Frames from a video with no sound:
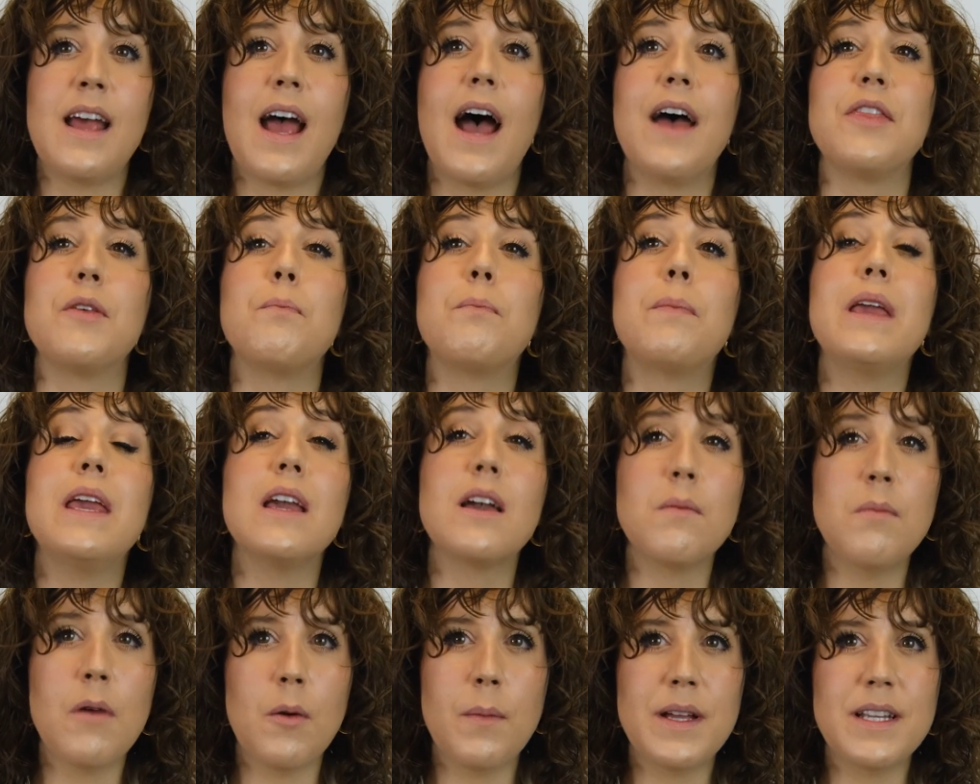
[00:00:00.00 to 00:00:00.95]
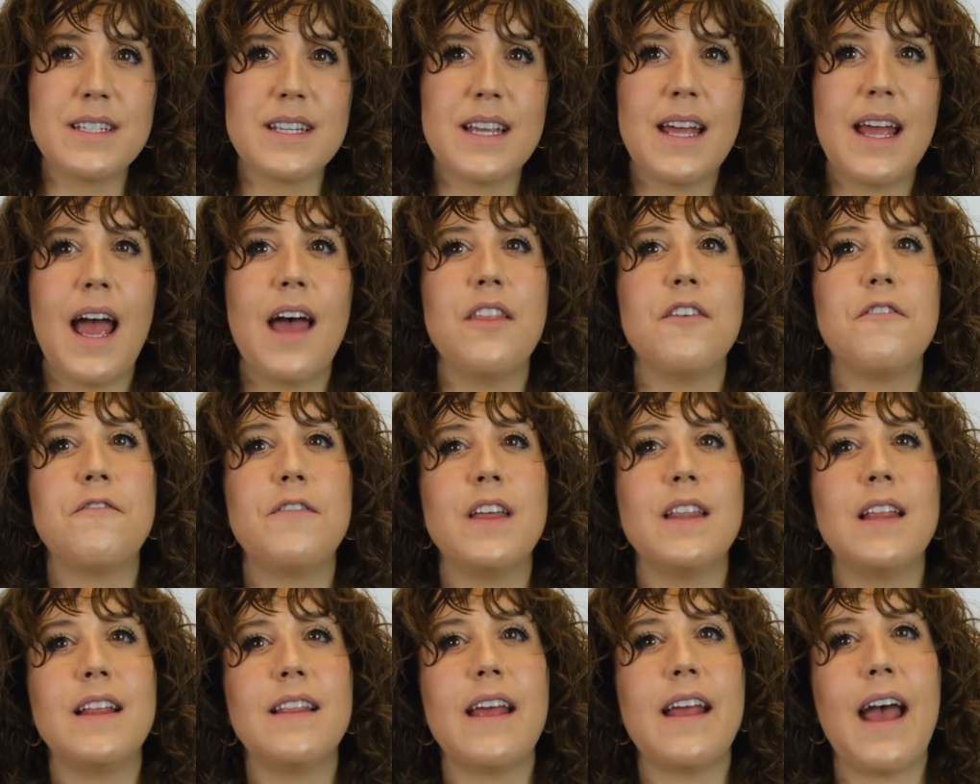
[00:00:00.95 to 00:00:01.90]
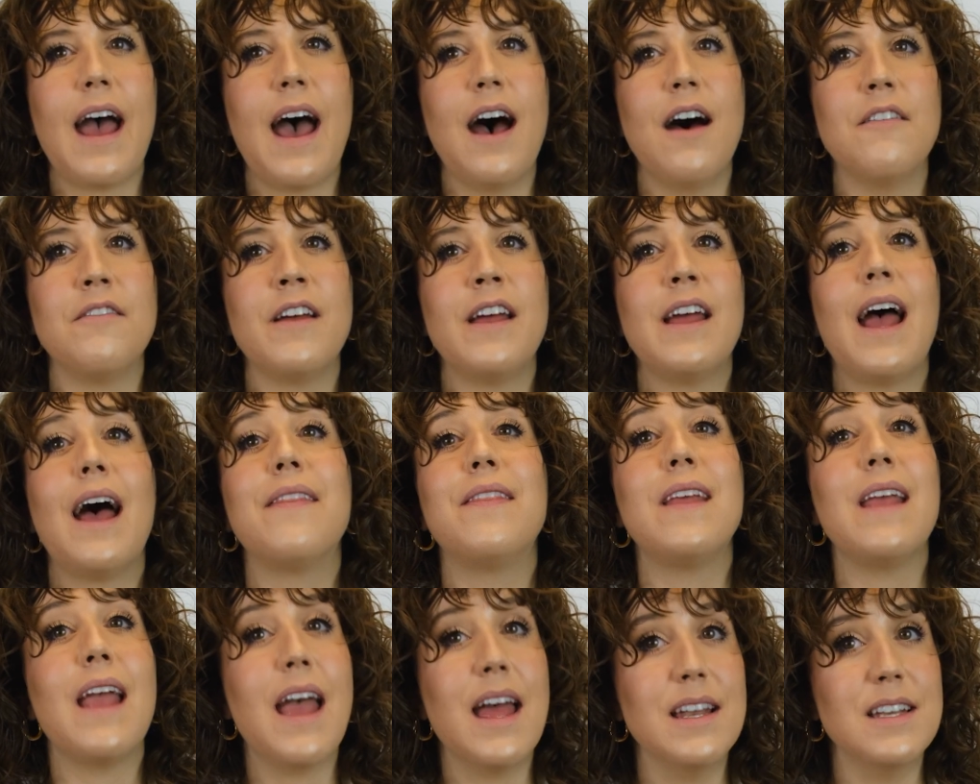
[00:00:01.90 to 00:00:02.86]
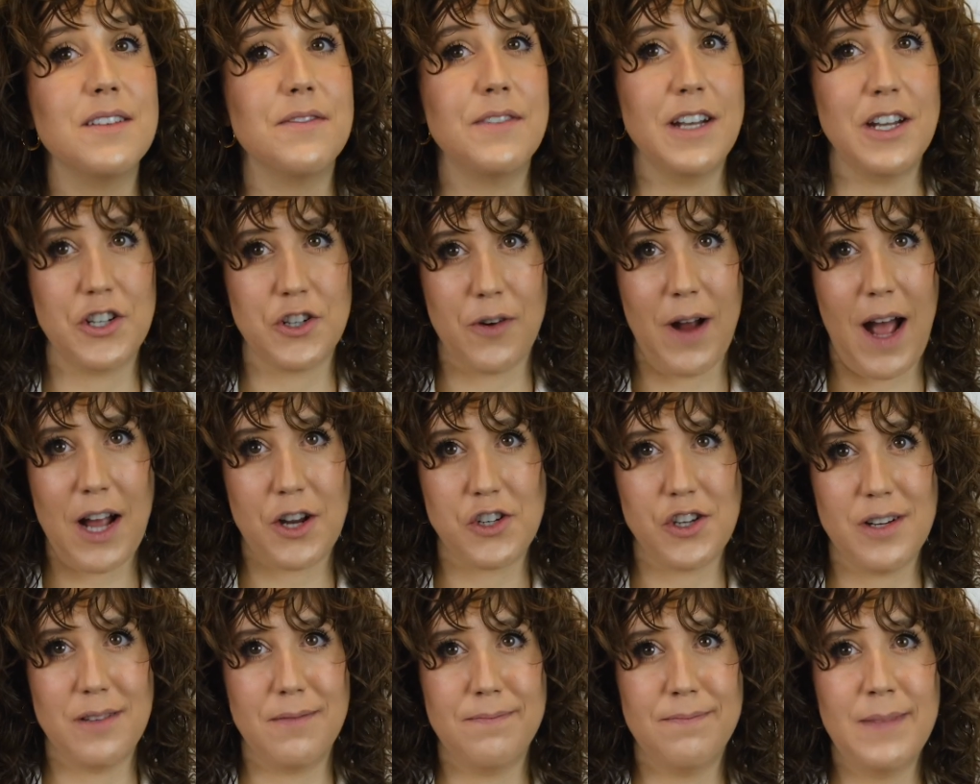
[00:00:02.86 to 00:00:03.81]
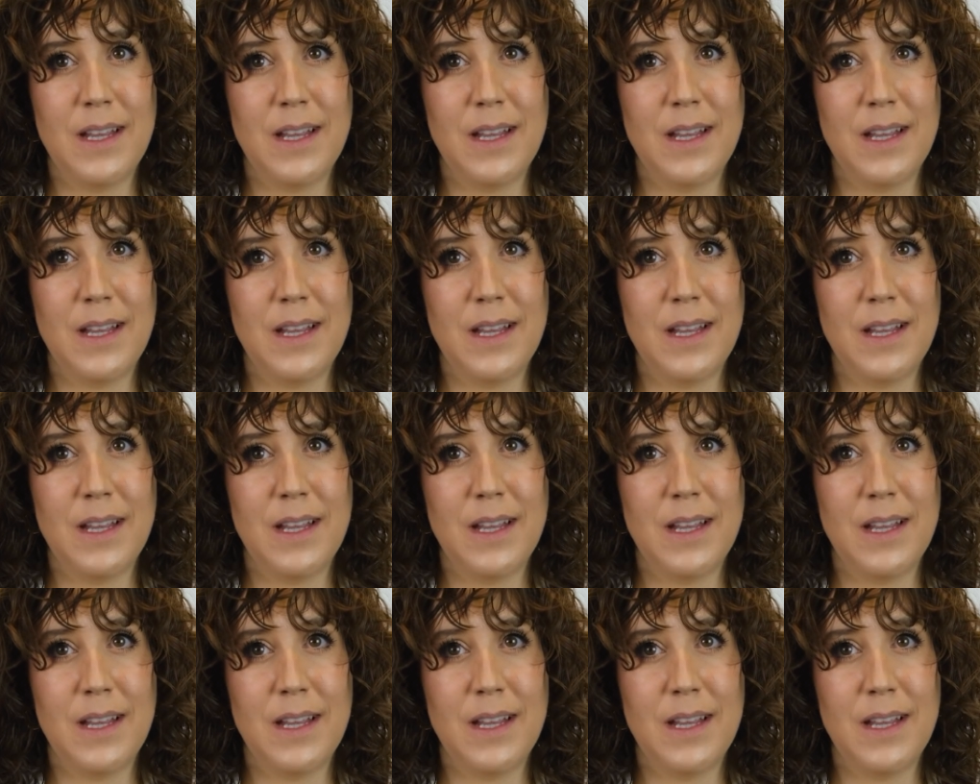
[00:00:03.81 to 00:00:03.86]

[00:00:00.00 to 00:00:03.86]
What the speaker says: at the peak moment and the feeling they have at the end of an interaction.